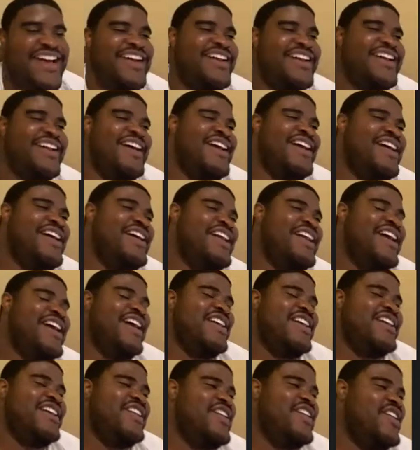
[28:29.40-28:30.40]

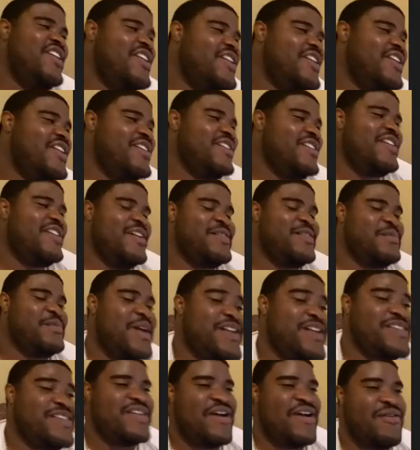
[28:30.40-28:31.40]
not at all. That's
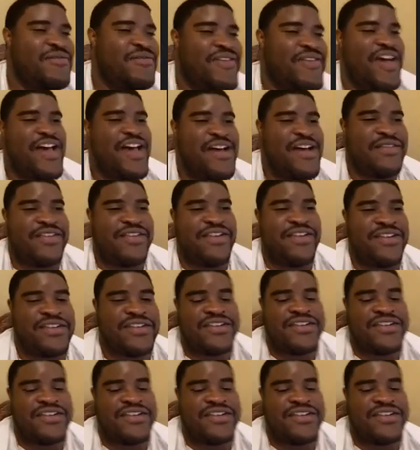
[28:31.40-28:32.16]
my top 5, though.